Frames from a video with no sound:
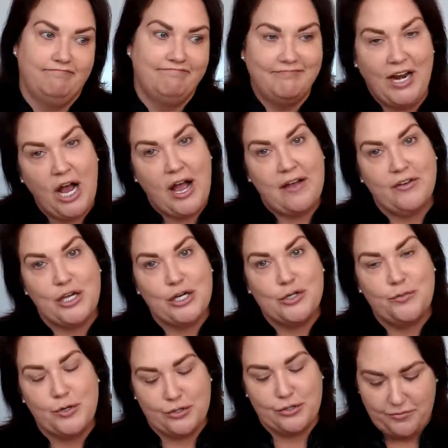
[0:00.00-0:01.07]
Now I have a huge
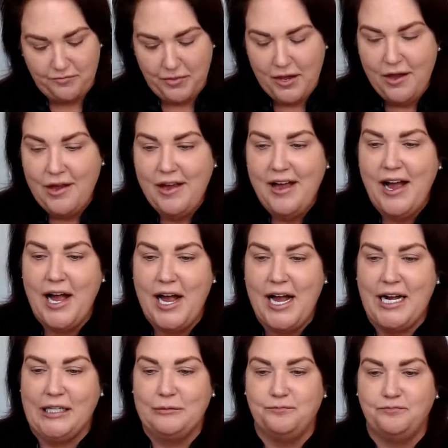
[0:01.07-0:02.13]
bruise.
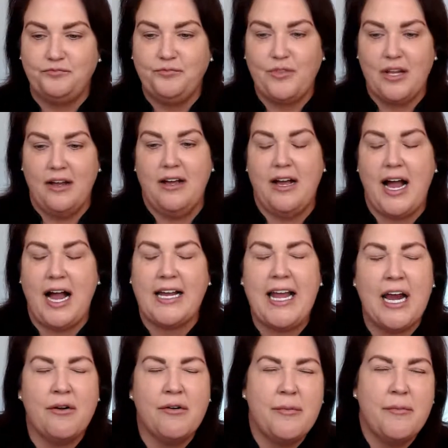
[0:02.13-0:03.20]
Um I can't
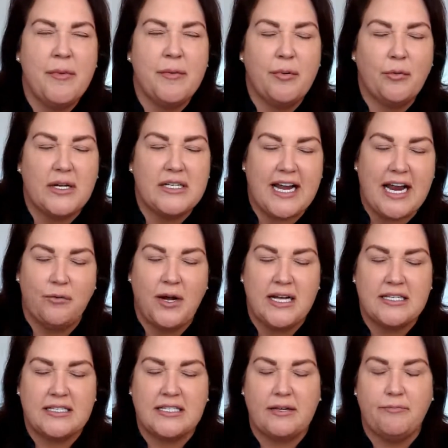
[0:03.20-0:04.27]
remember what day it was,
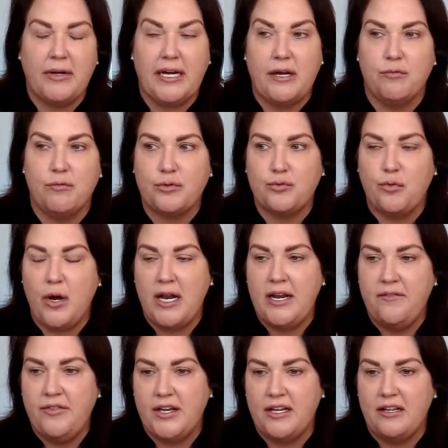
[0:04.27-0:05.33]
but it was one of
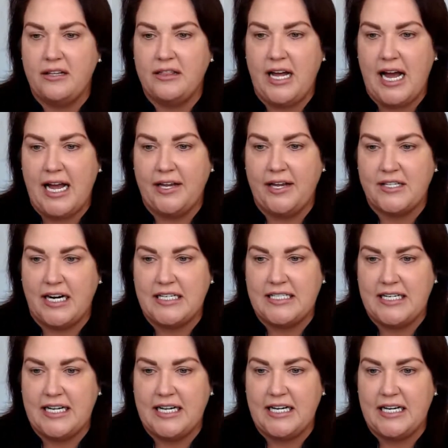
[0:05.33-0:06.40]
the lives that I
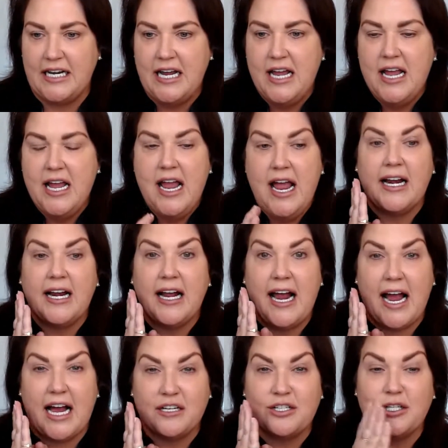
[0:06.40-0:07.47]
did and I
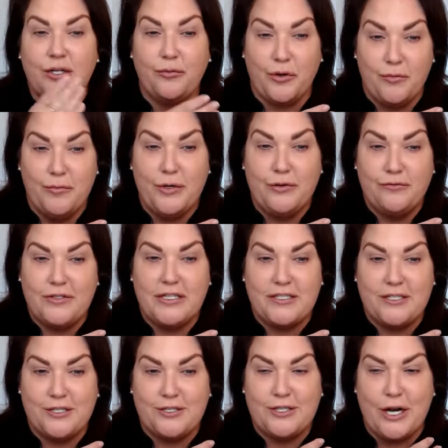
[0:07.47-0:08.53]
actually removed it to
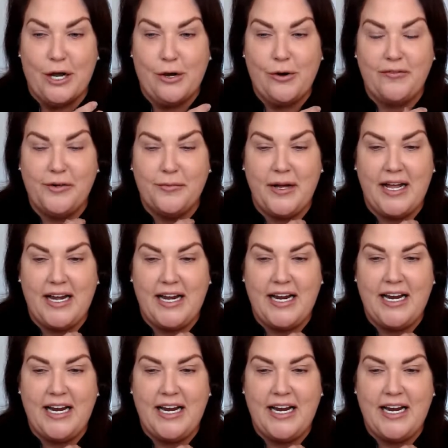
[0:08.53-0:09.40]
show everybody.